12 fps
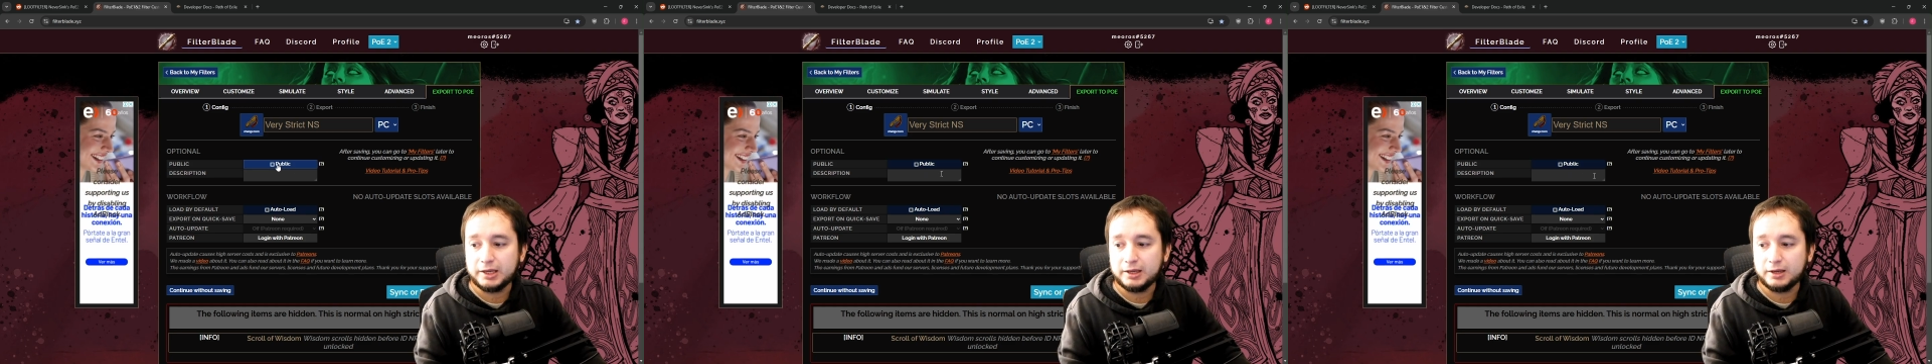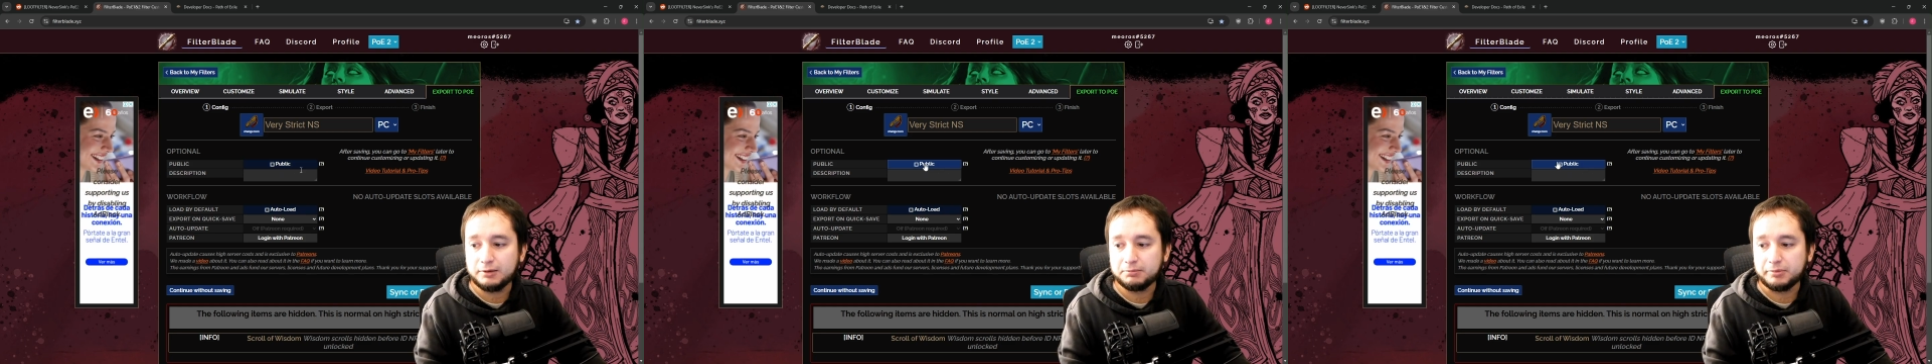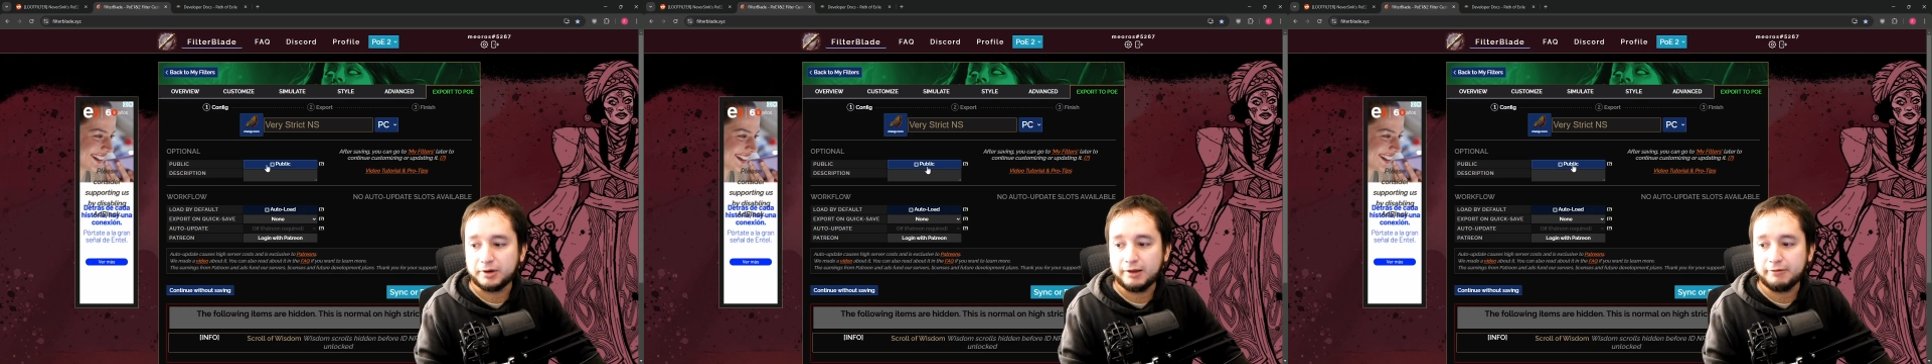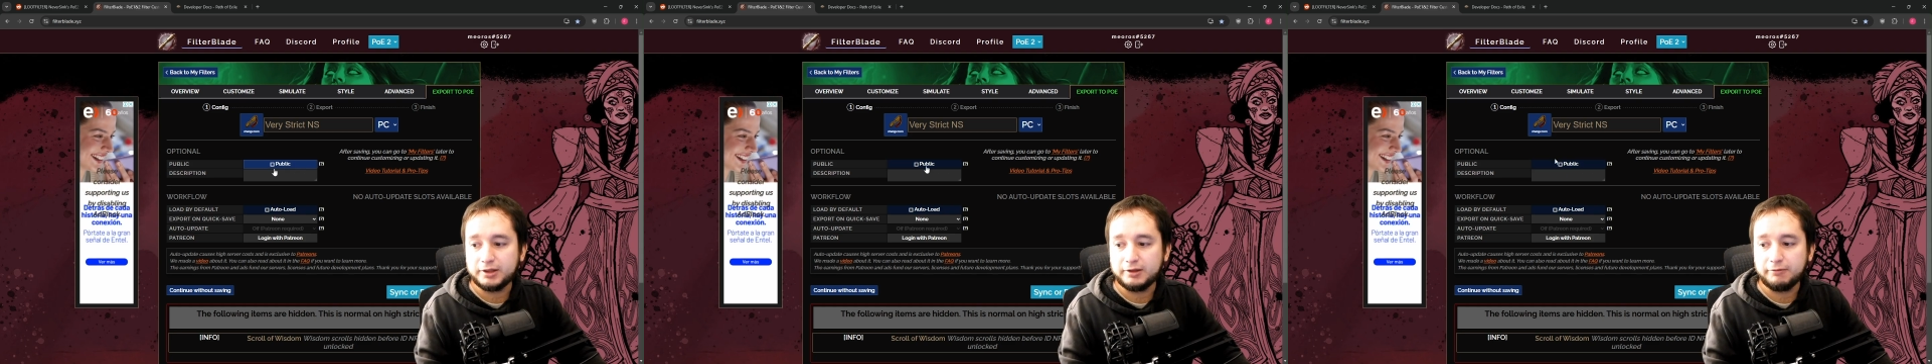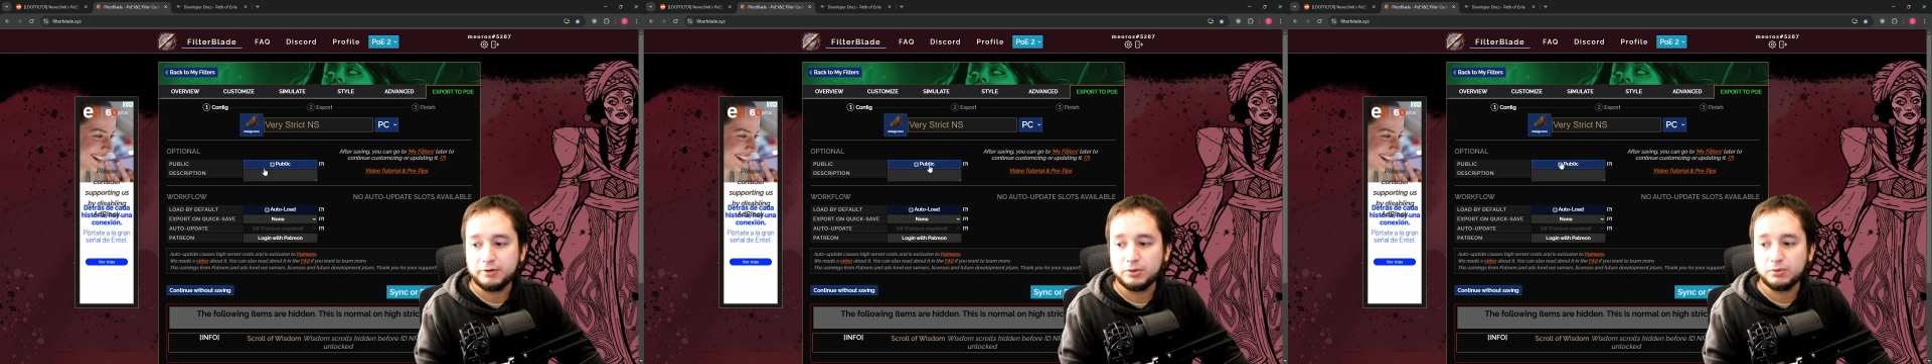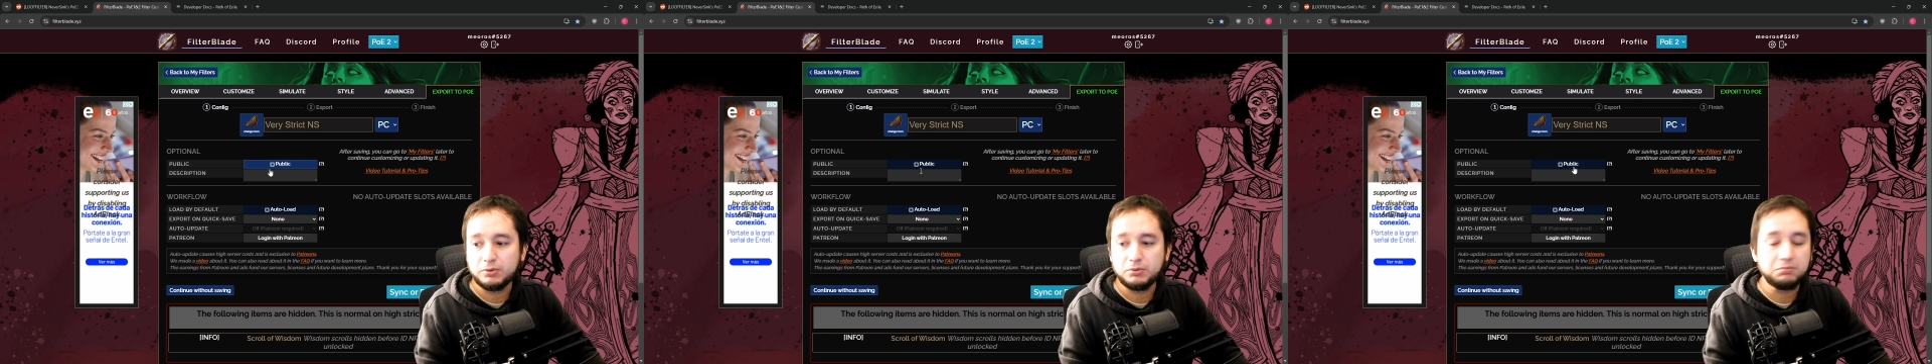it private if
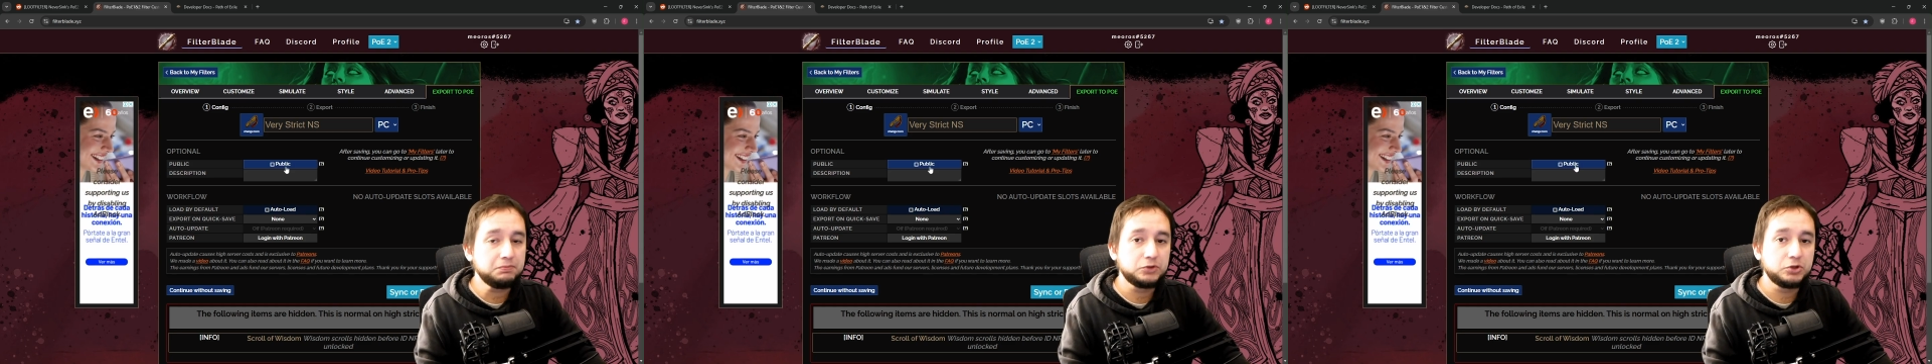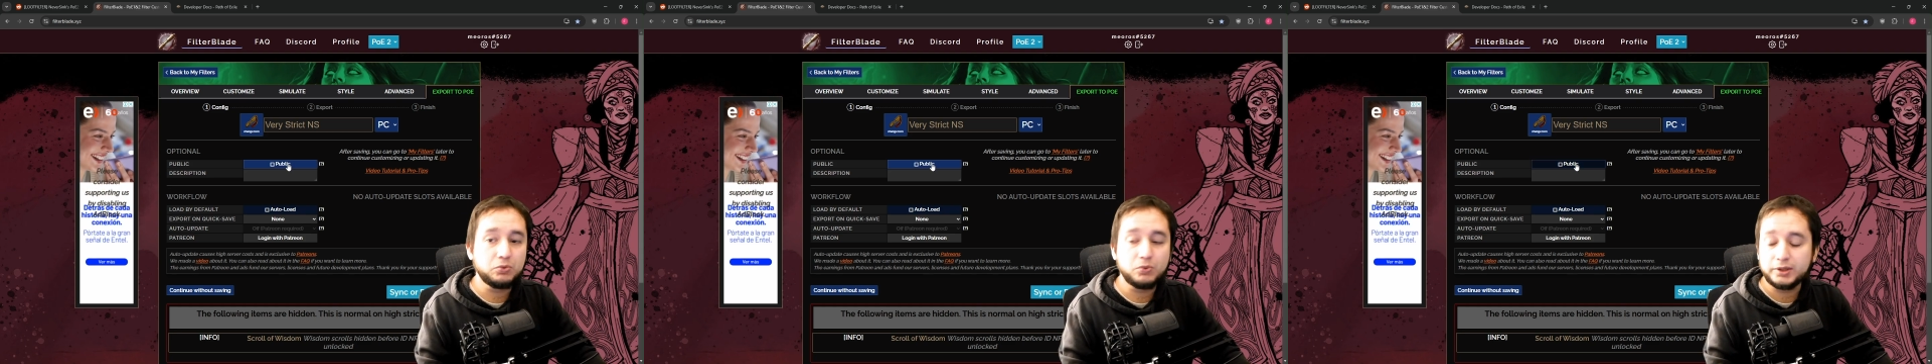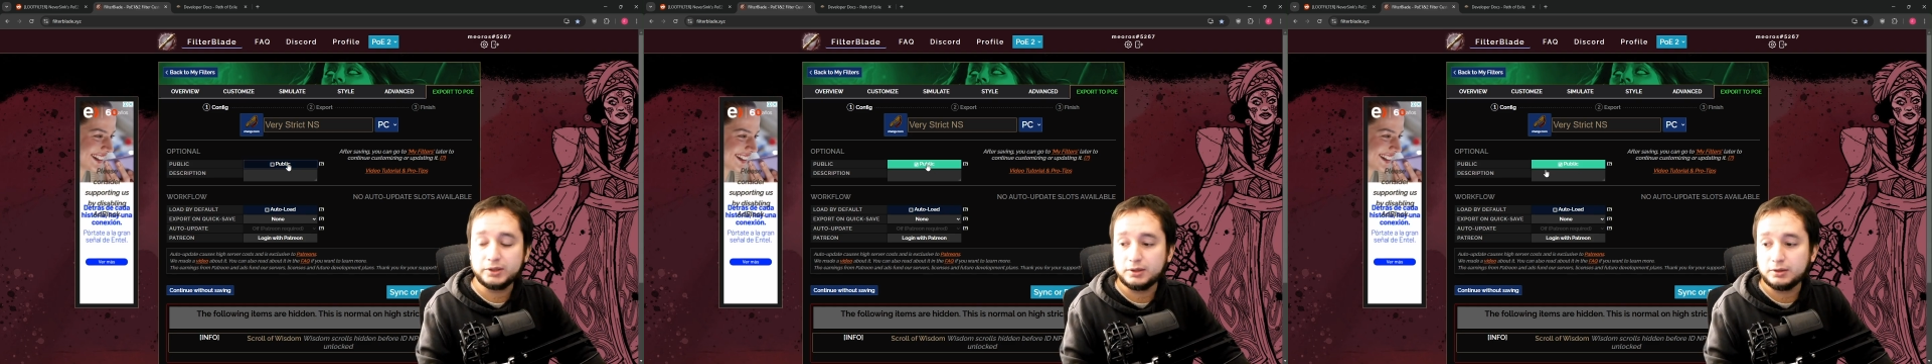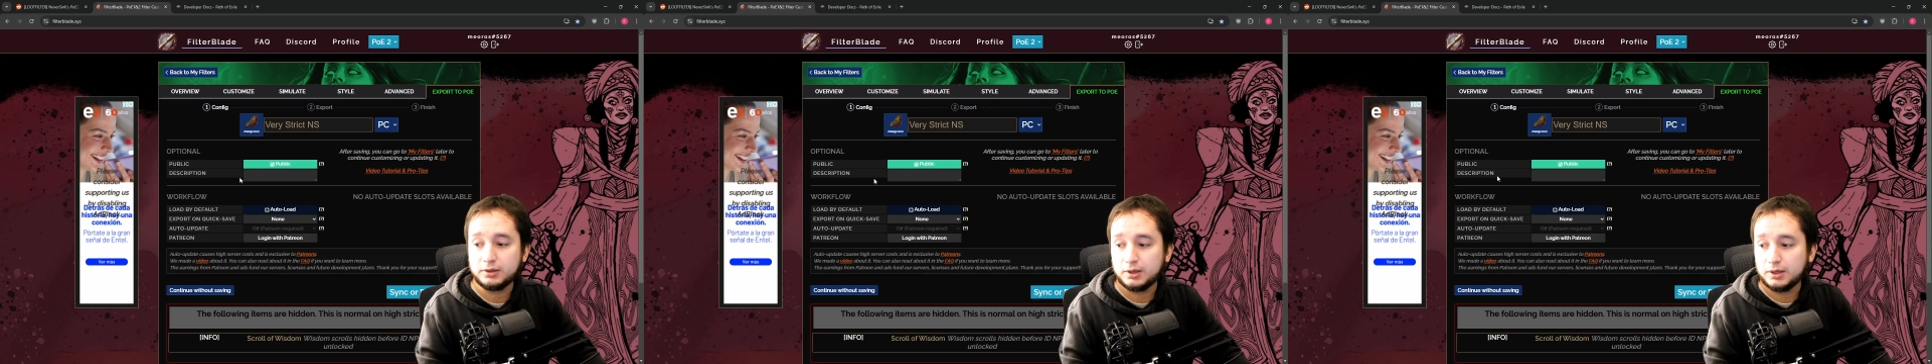you don't want it.